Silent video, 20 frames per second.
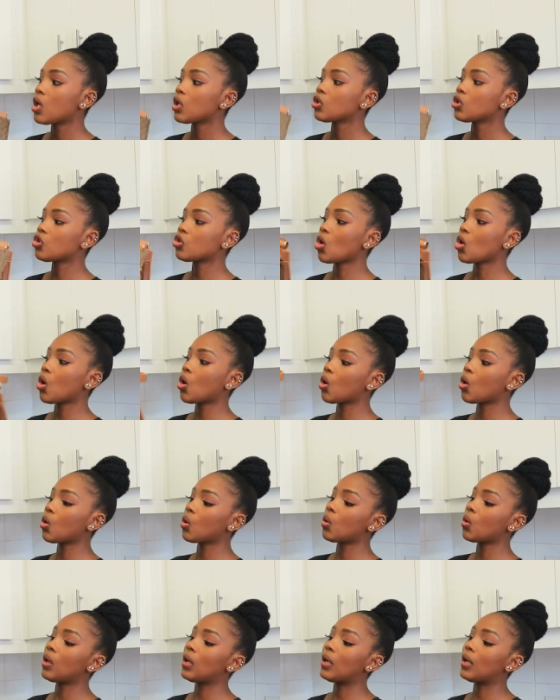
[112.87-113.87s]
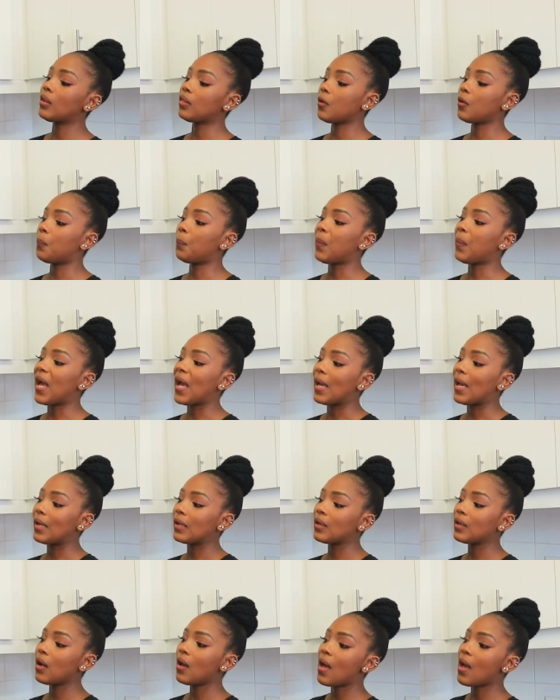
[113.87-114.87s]
So the
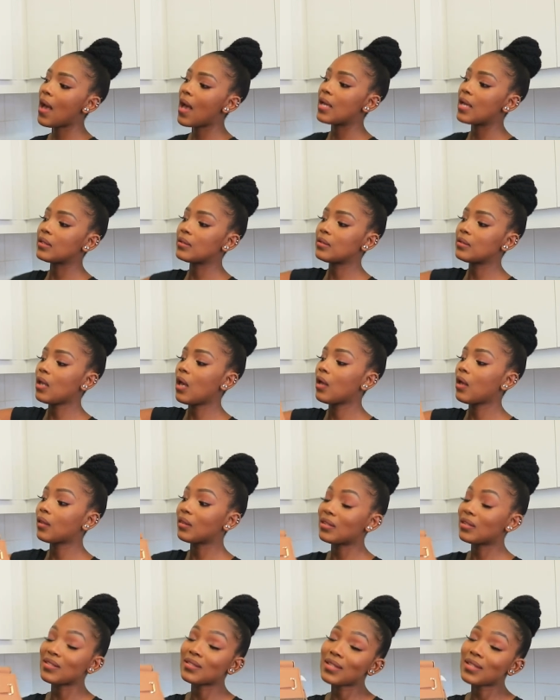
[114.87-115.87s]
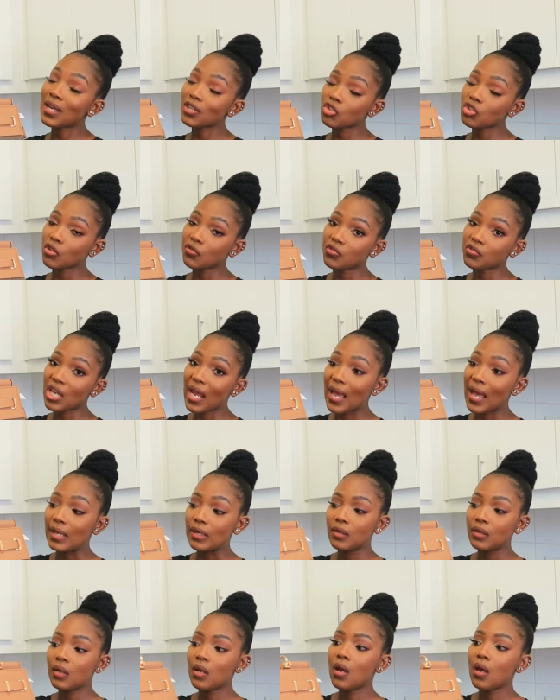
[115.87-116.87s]
bag has this touch of
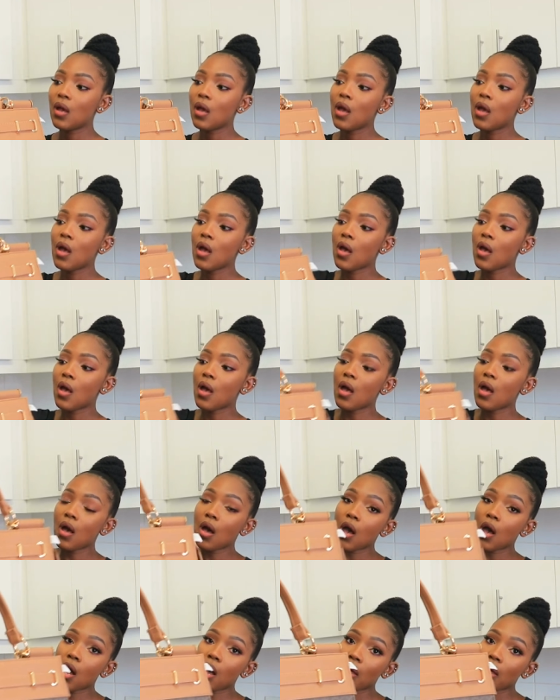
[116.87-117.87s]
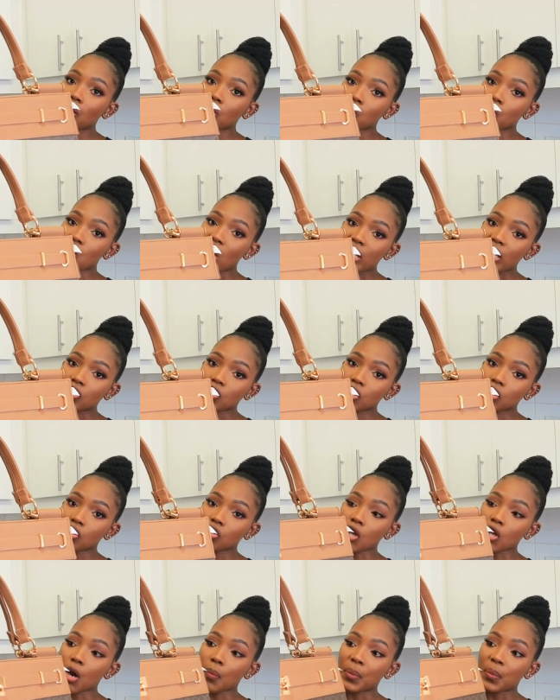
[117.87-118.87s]
tan right
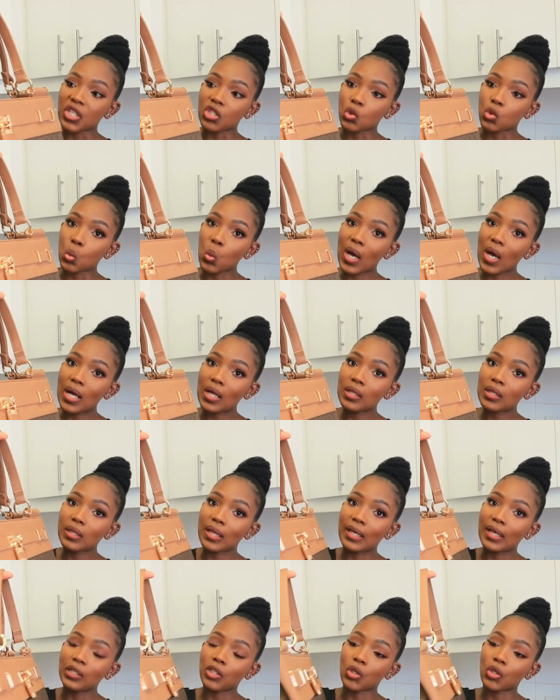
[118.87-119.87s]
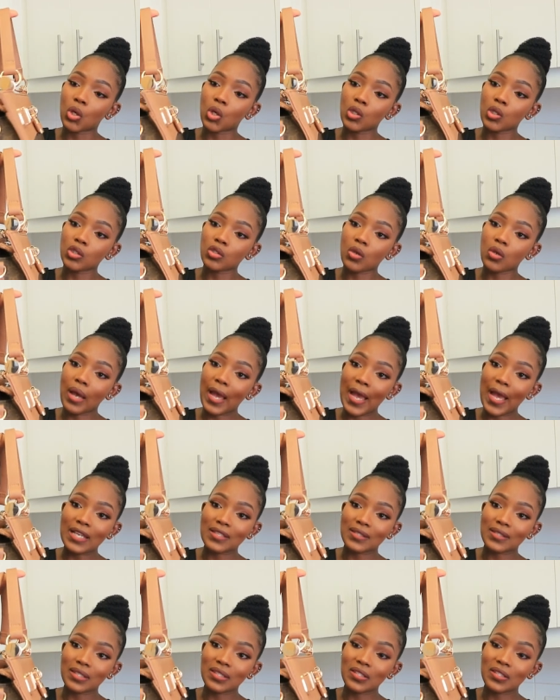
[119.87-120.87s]
on top as well, and it also
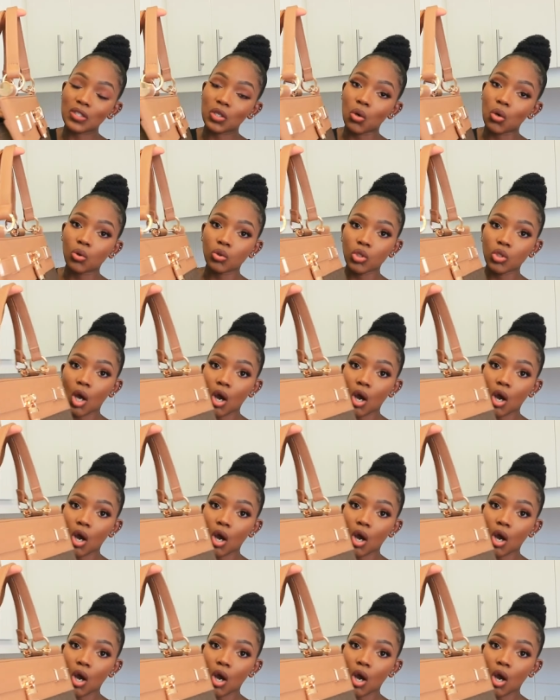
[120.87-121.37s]
has this gold